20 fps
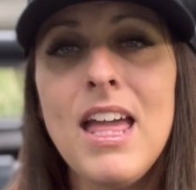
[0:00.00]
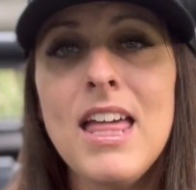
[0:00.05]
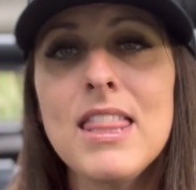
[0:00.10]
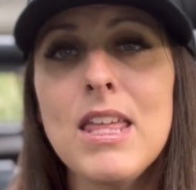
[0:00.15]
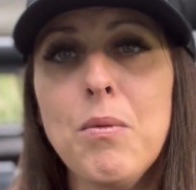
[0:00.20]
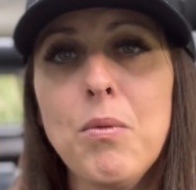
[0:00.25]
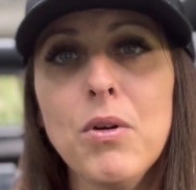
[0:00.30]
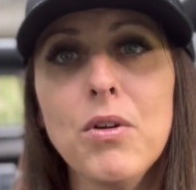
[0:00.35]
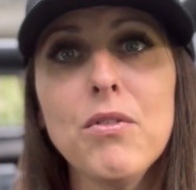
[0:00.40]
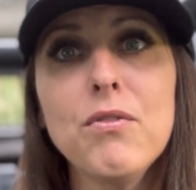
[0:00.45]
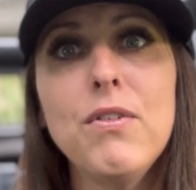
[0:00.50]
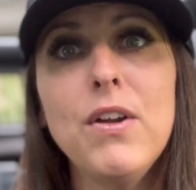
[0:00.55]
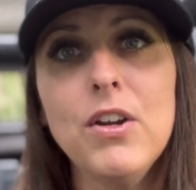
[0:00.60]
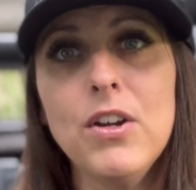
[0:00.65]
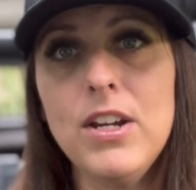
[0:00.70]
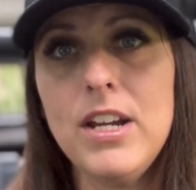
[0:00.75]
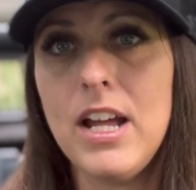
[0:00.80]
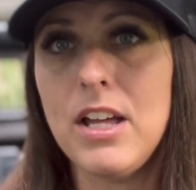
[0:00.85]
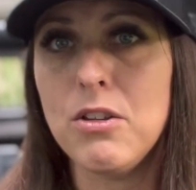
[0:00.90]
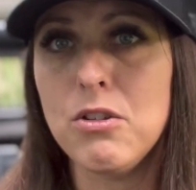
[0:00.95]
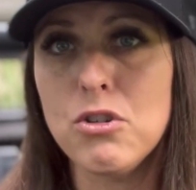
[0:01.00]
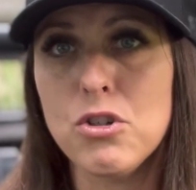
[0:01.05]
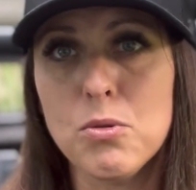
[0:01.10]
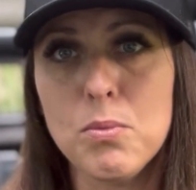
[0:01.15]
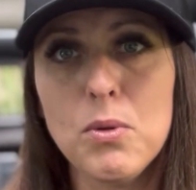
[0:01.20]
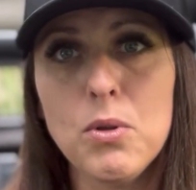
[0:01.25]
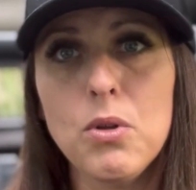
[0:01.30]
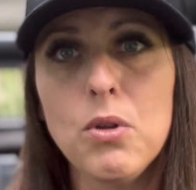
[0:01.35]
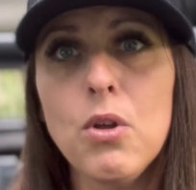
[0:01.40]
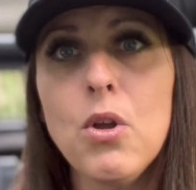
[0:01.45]
They were very
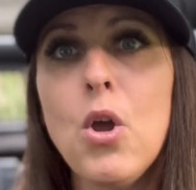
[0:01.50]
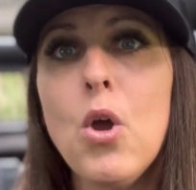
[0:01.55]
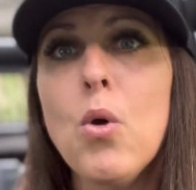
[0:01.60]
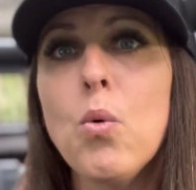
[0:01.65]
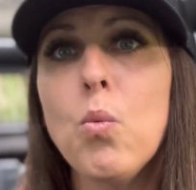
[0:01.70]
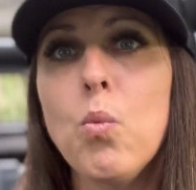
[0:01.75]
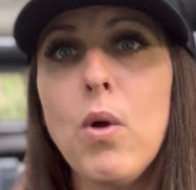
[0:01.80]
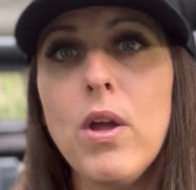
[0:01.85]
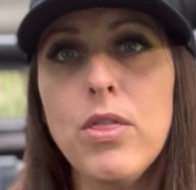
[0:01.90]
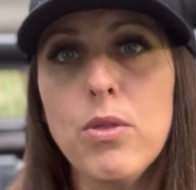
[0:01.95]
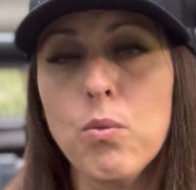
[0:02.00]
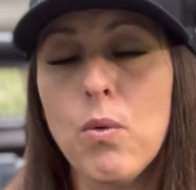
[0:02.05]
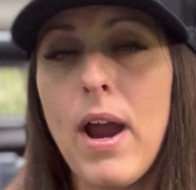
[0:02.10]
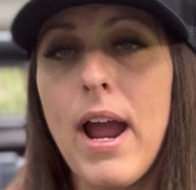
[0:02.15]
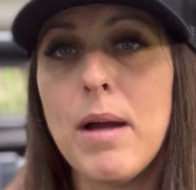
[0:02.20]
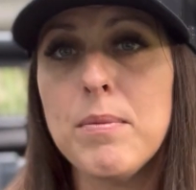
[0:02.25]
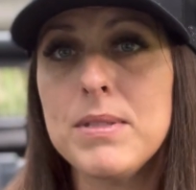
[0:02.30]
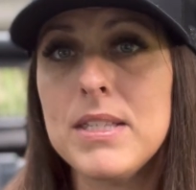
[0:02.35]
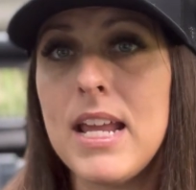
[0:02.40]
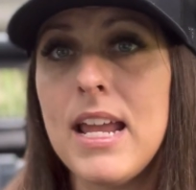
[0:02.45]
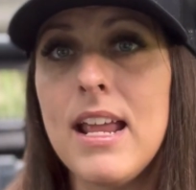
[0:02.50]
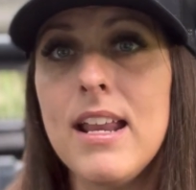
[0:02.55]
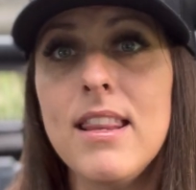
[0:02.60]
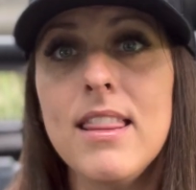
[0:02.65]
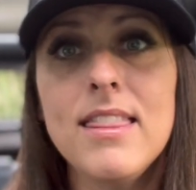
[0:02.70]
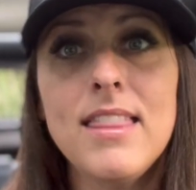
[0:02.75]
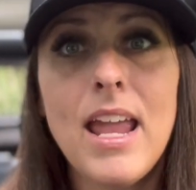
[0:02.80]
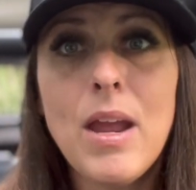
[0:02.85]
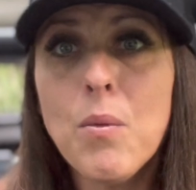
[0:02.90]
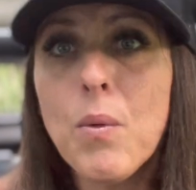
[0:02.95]
knowledgeable with wraps,
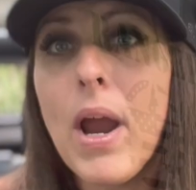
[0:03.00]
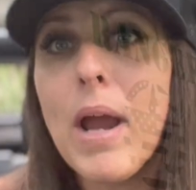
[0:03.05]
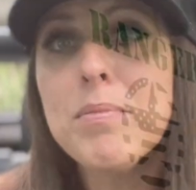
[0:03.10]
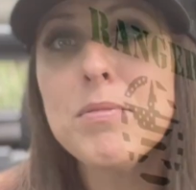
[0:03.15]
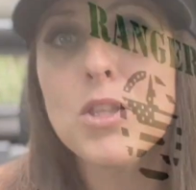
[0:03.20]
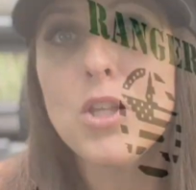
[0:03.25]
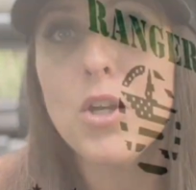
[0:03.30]
and they wrapped